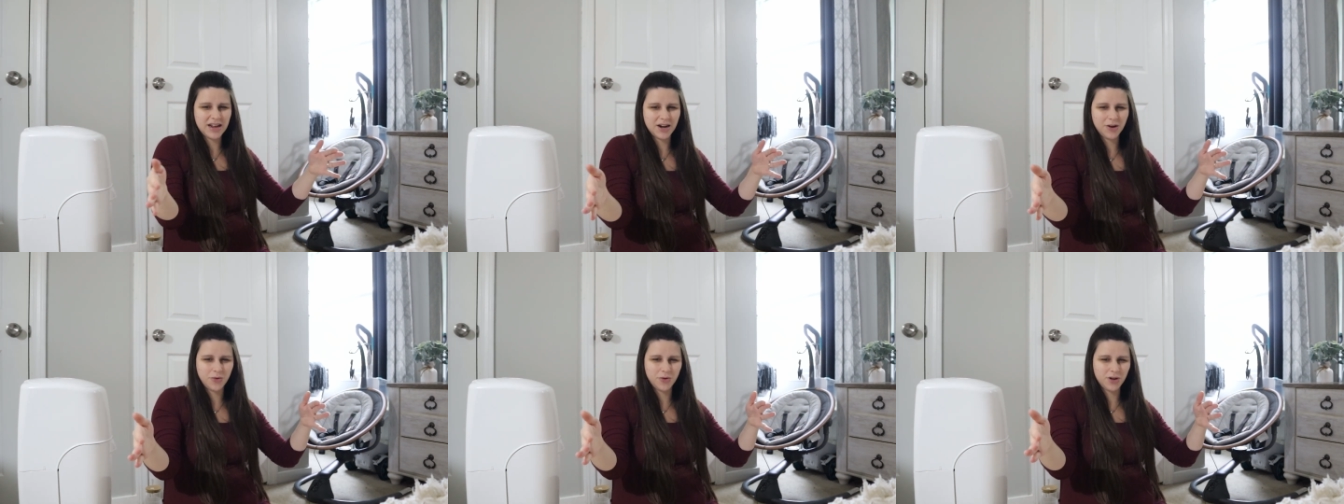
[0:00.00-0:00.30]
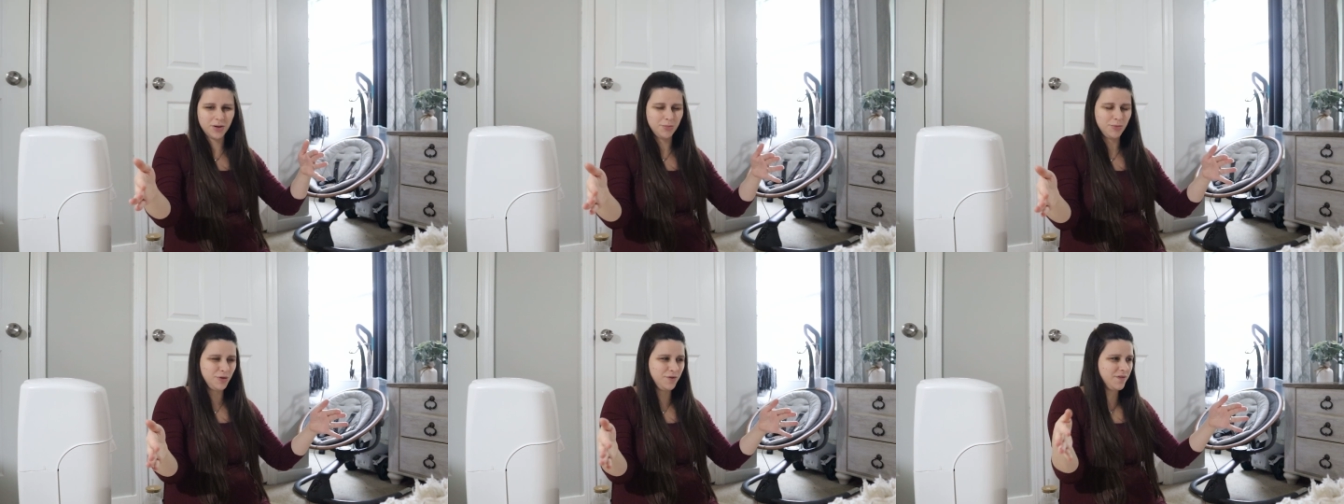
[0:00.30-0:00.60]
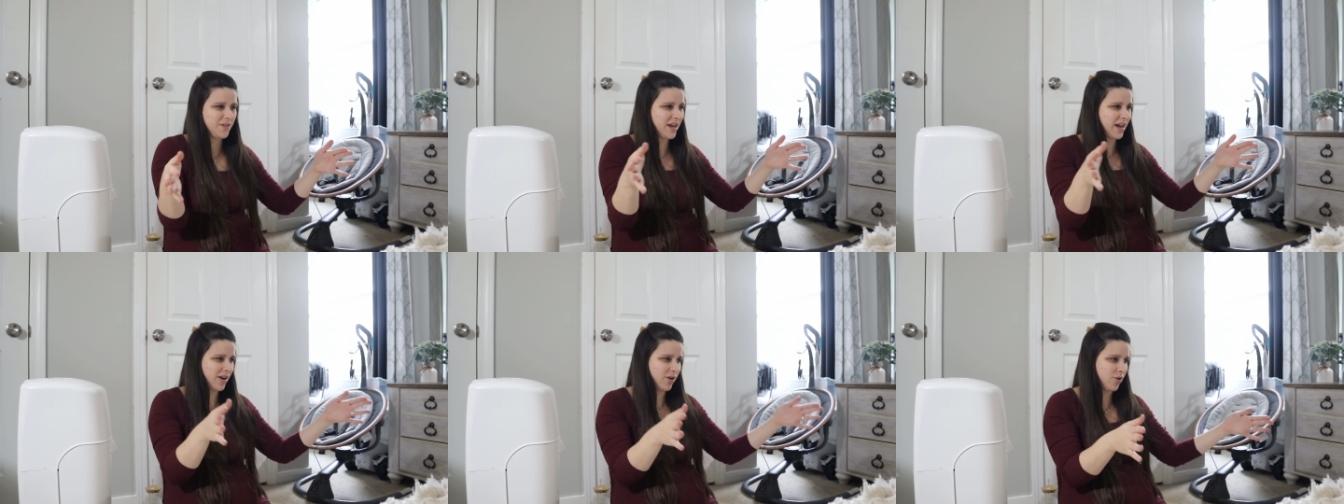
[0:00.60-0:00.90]
I don't want to
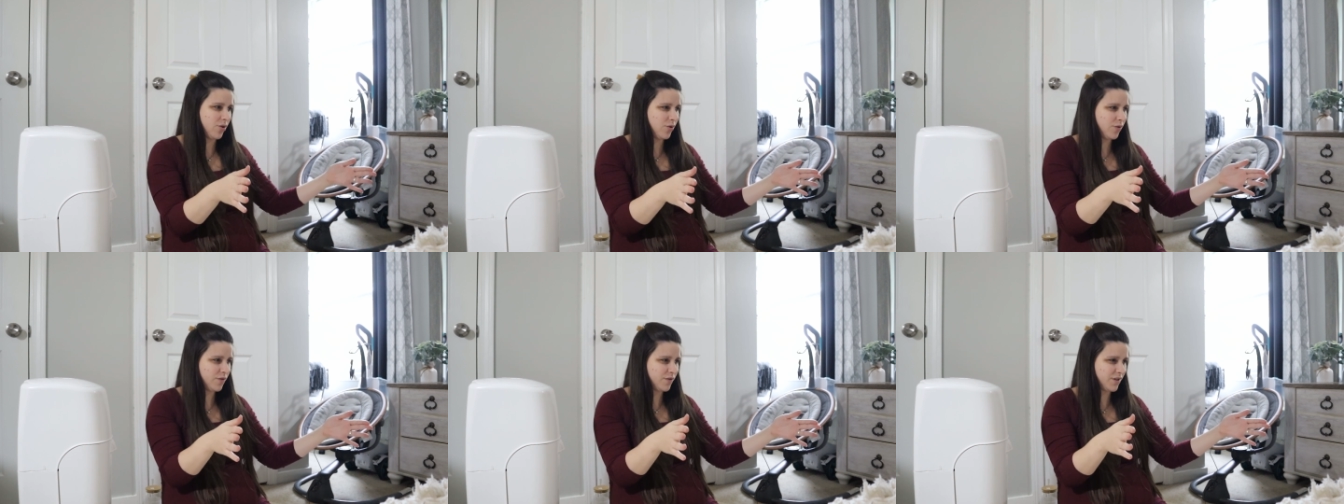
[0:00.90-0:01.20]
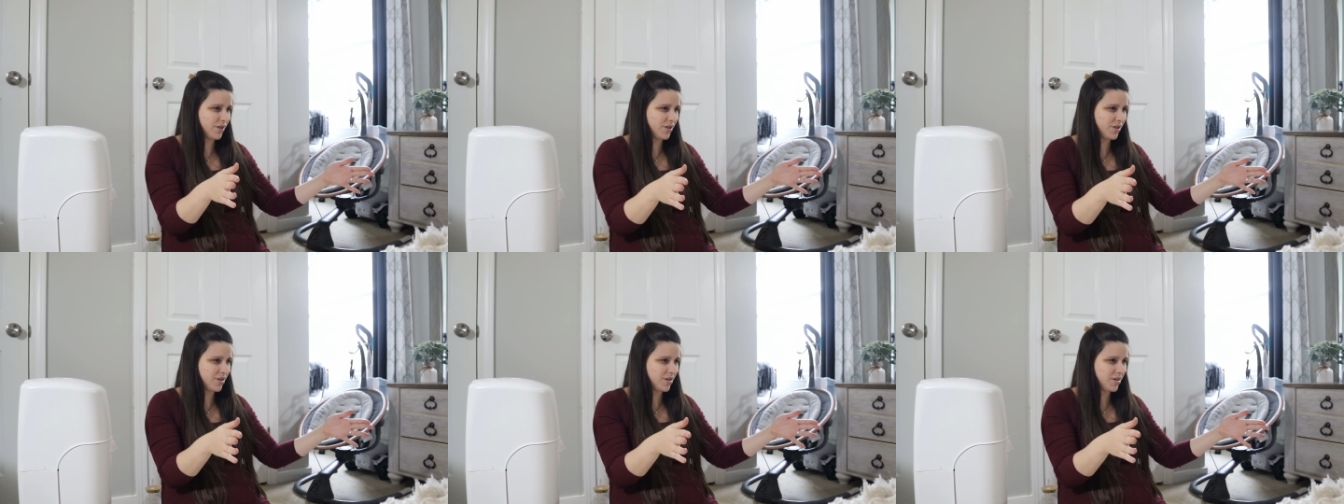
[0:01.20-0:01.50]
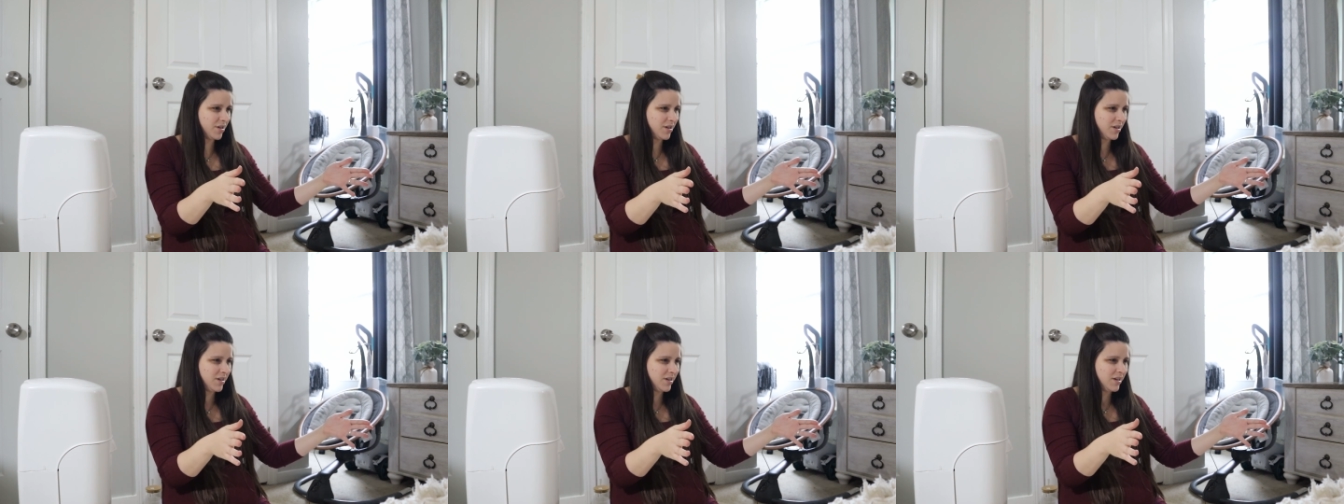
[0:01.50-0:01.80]
move that
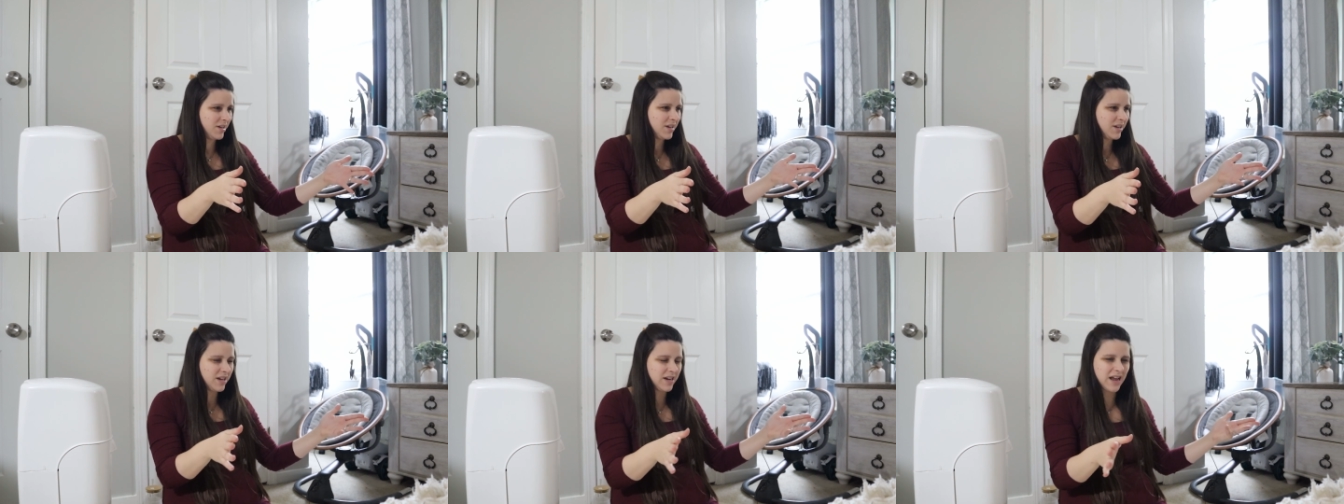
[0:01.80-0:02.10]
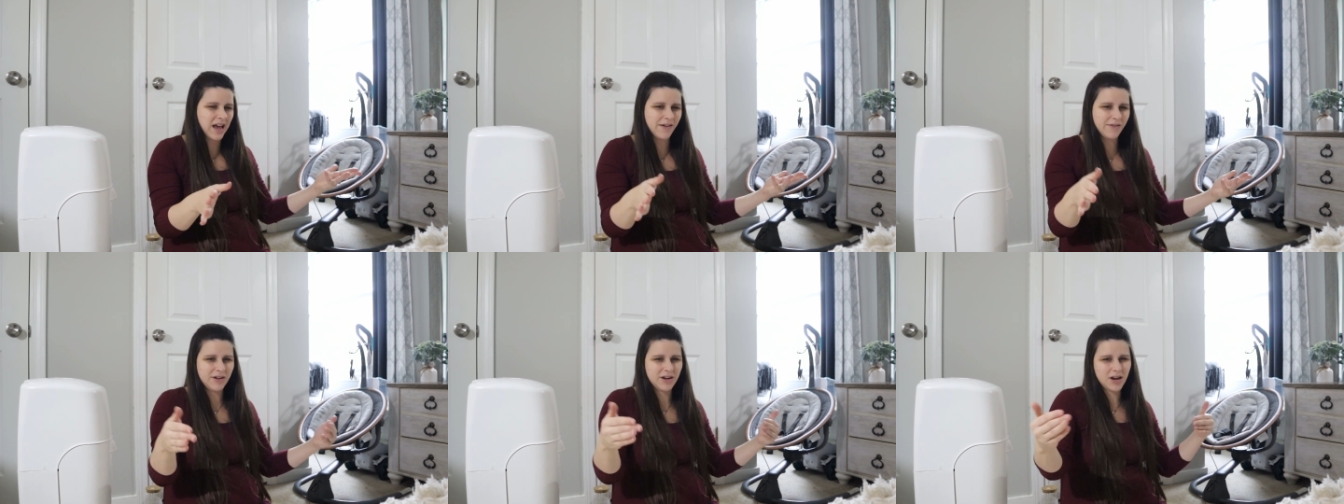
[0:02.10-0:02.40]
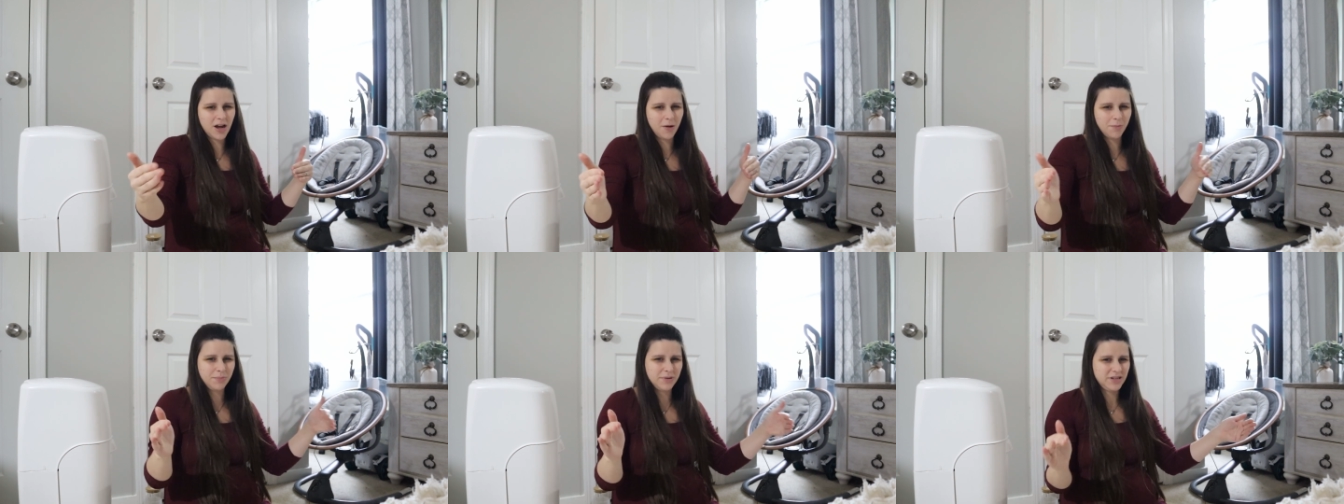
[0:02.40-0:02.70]
over and have
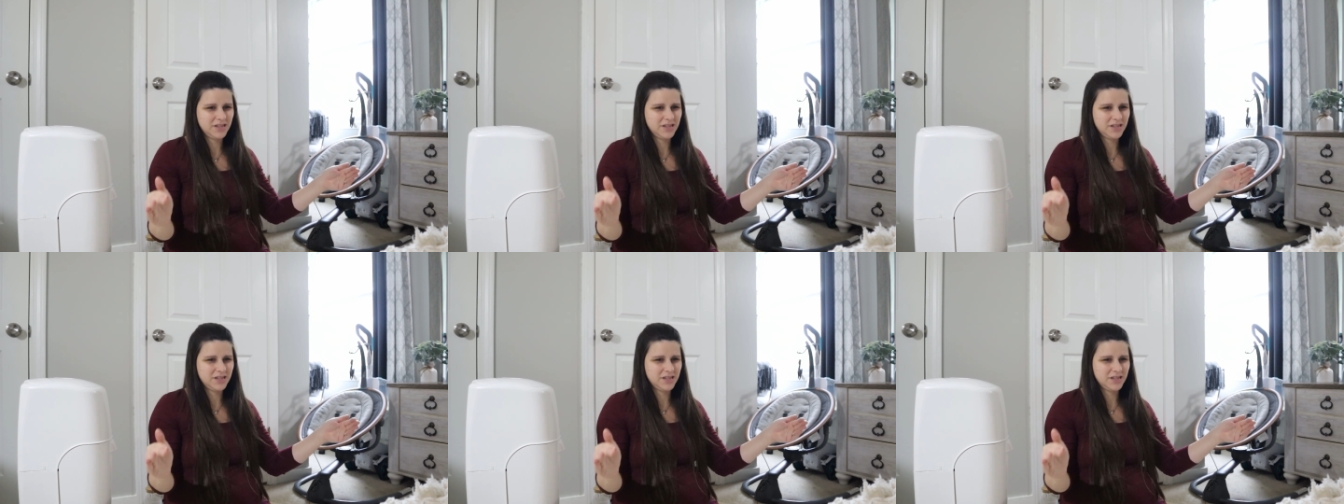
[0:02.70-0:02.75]
it not